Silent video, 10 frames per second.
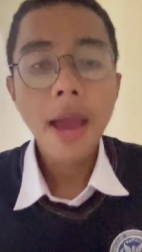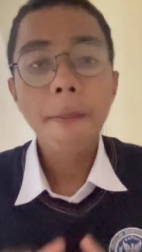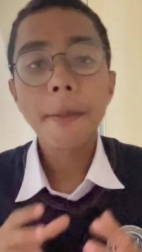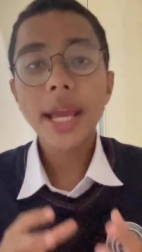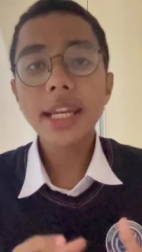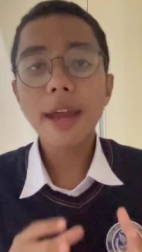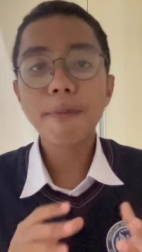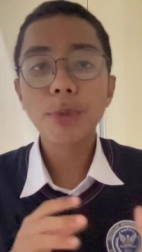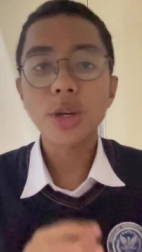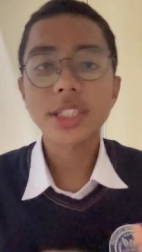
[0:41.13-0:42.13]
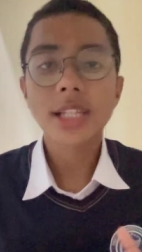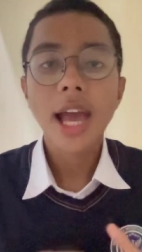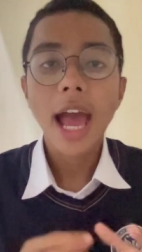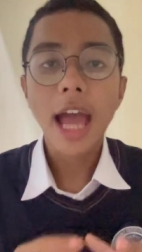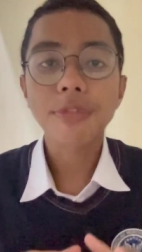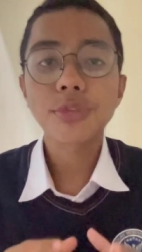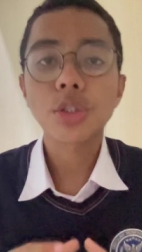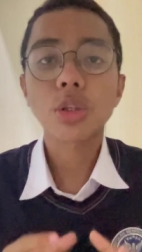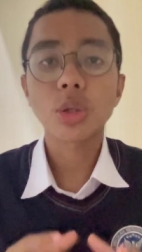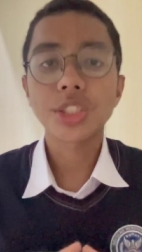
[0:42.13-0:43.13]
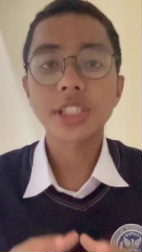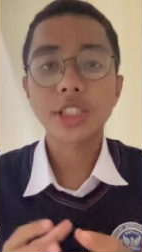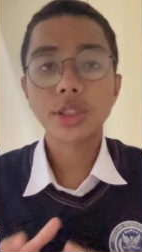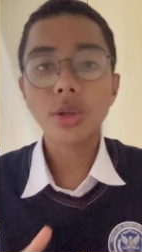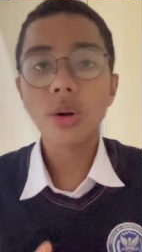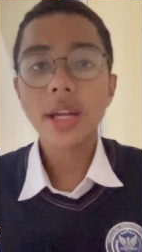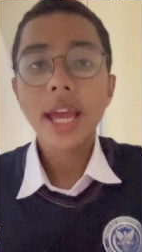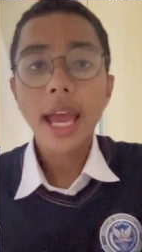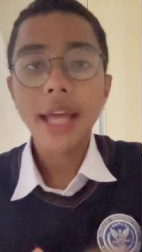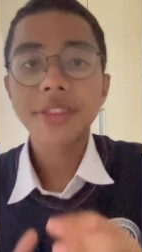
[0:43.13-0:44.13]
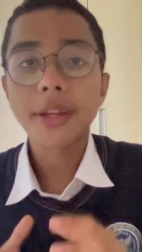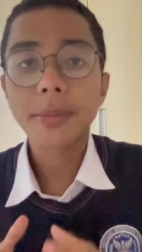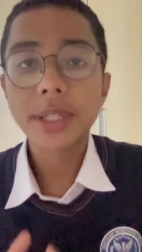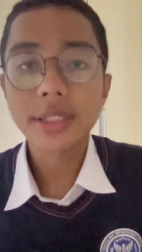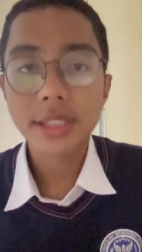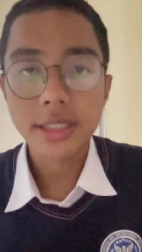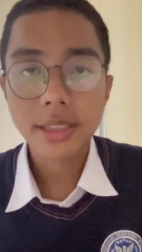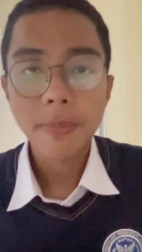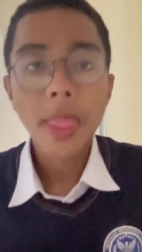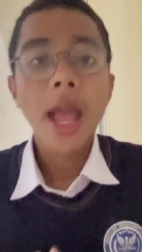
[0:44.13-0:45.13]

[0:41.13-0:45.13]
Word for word: many employees have to close their store and their business.